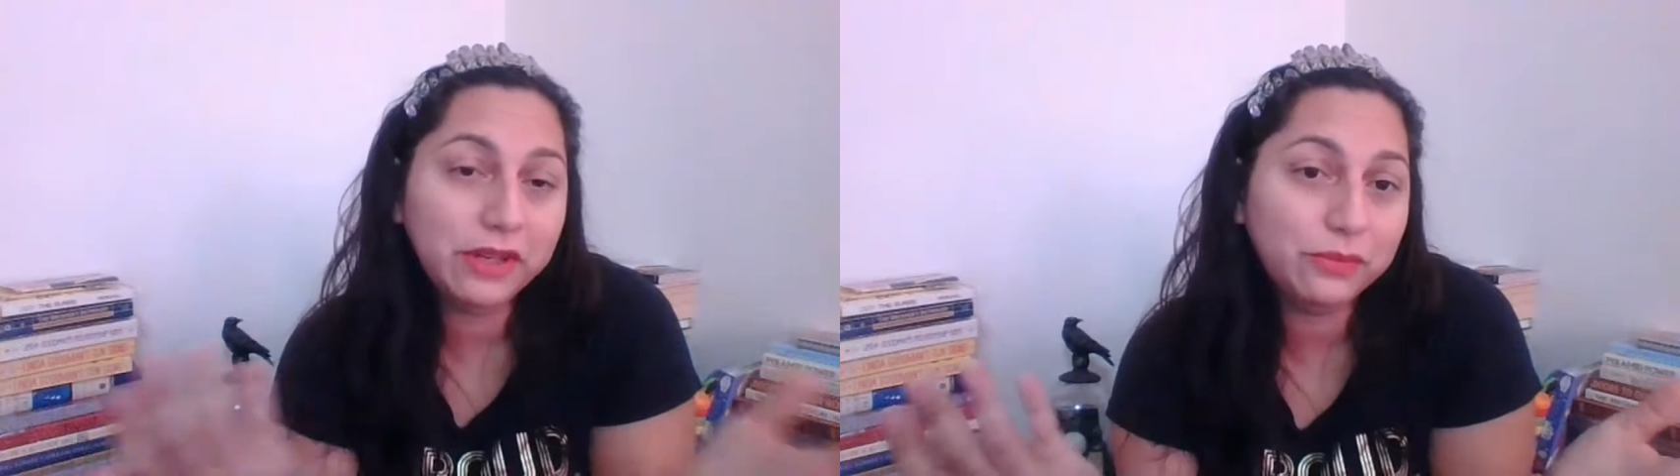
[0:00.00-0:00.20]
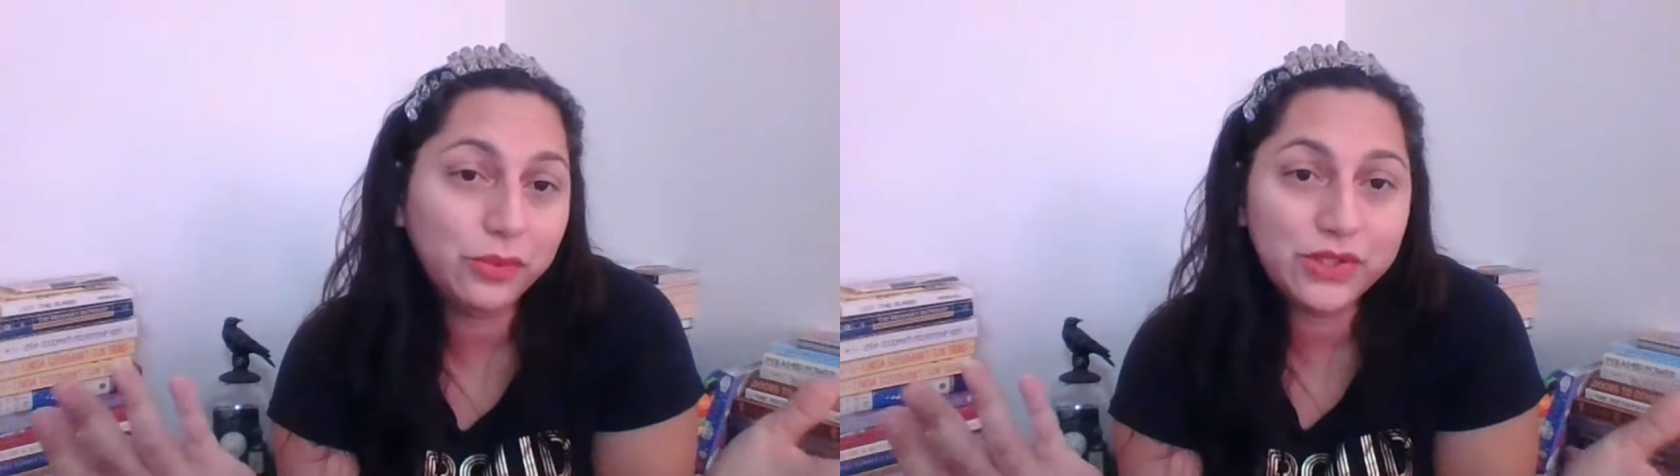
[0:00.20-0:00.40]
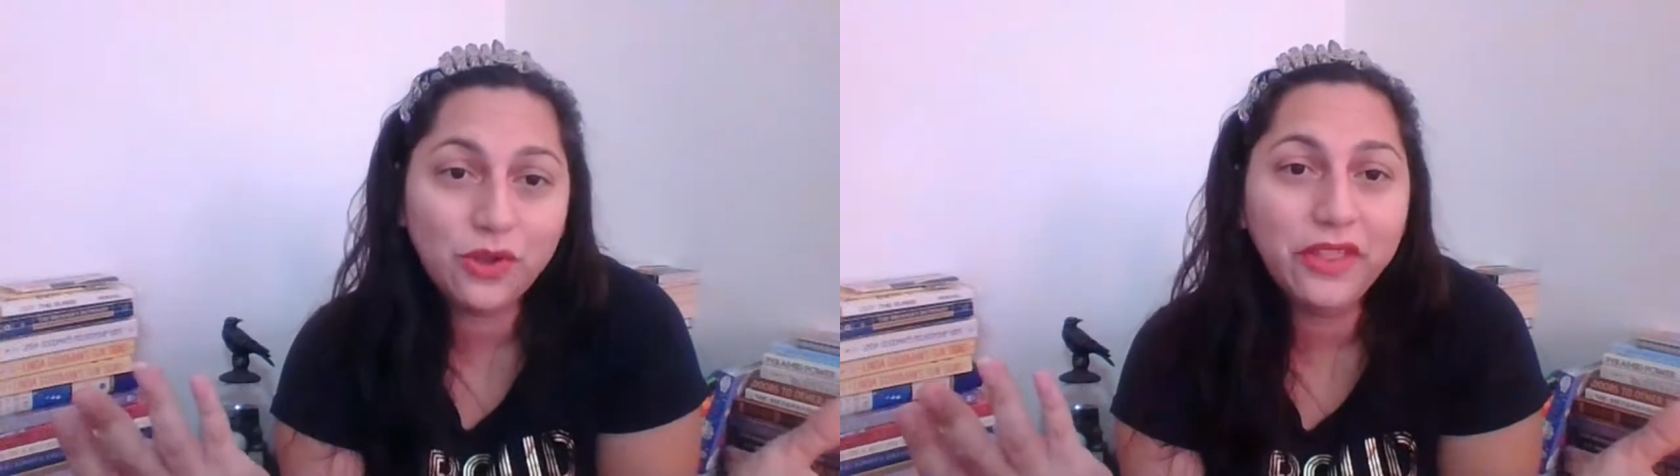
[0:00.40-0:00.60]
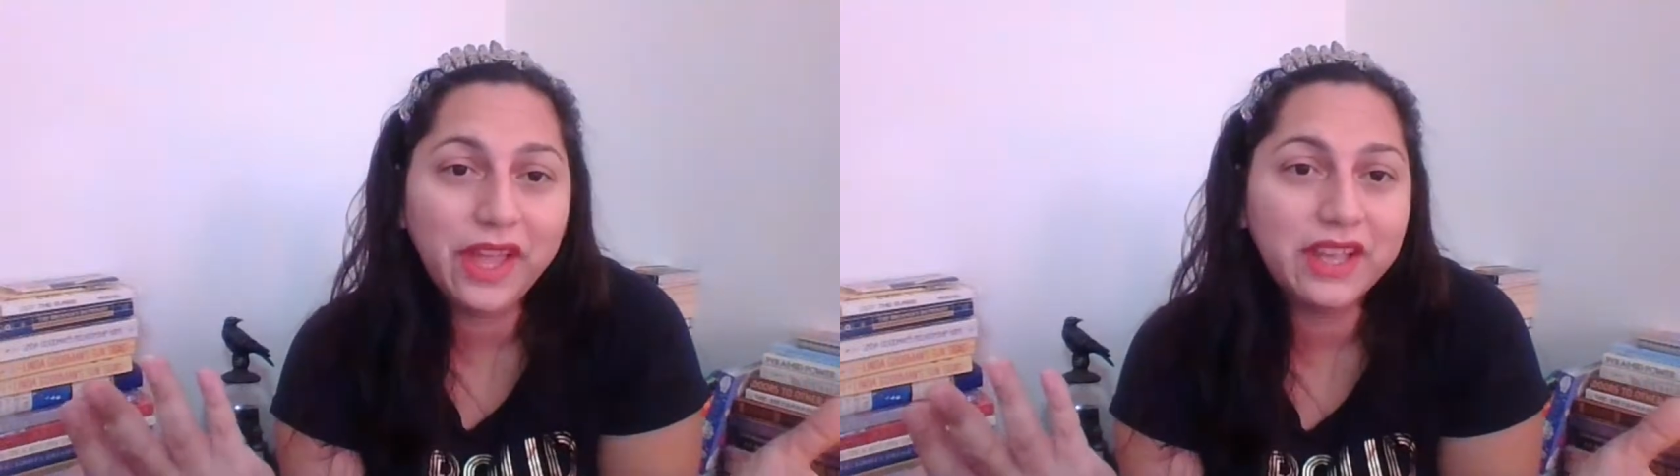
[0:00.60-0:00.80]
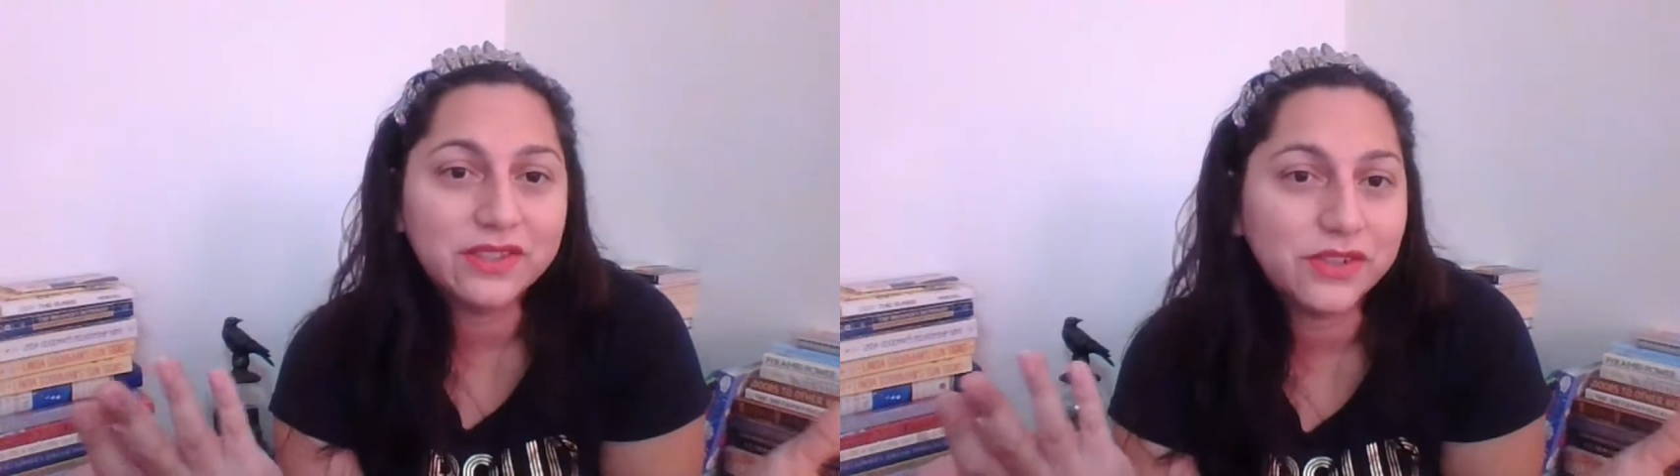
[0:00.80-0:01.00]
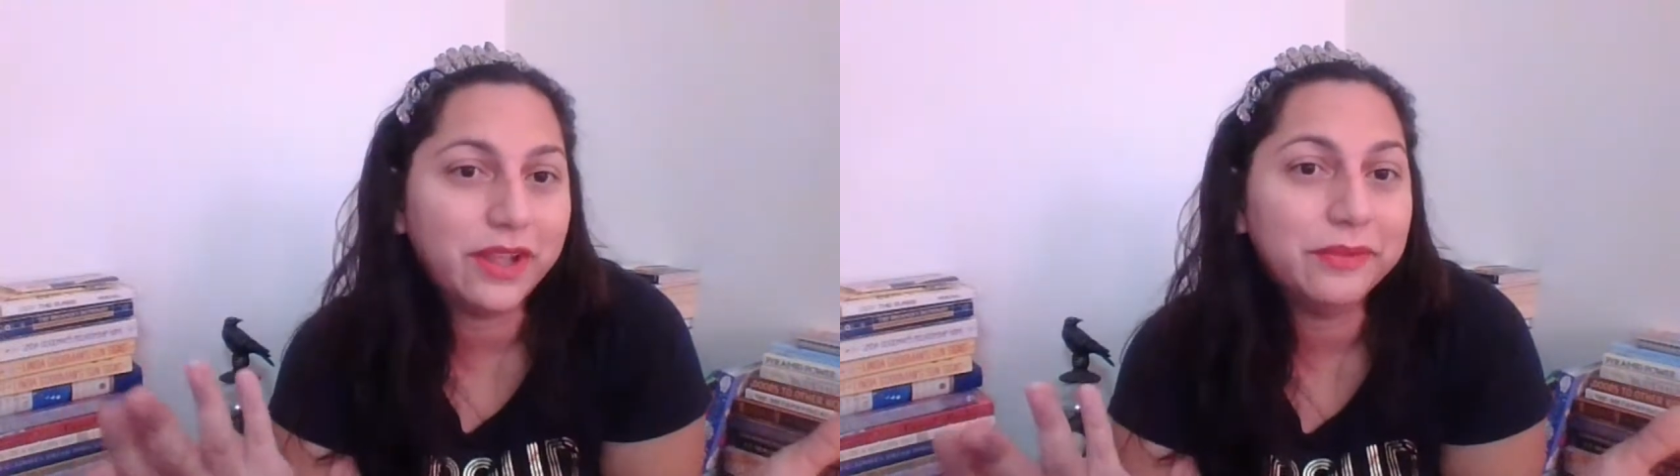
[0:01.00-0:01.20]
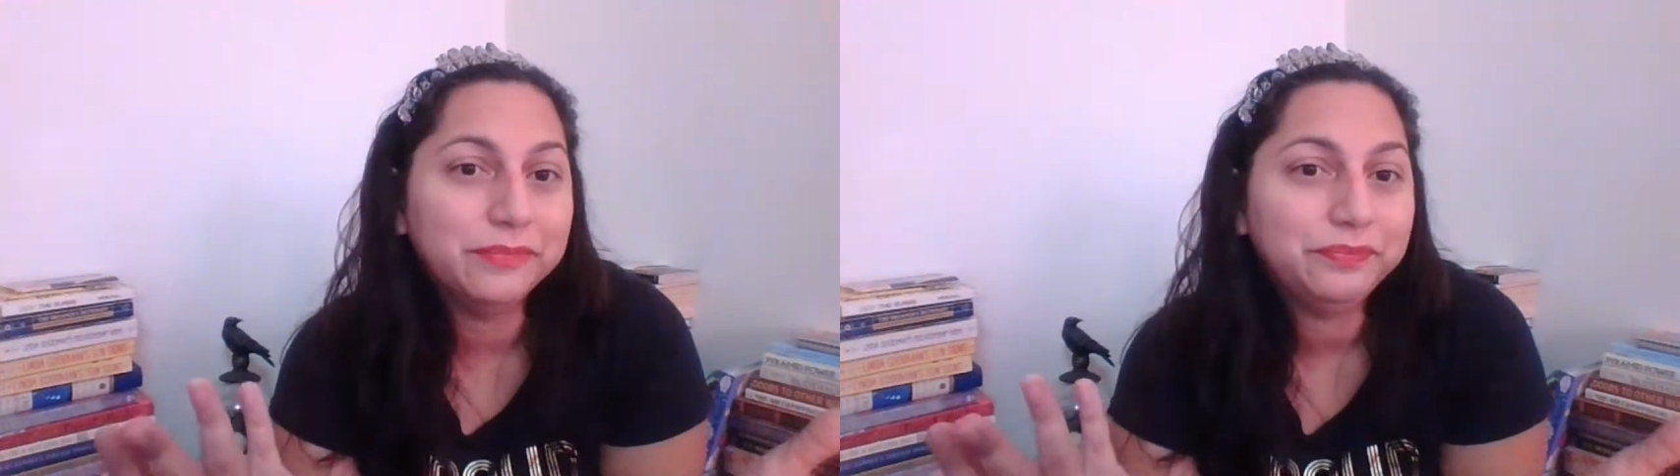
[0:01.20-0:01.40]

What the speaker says: And we saw that yesterday.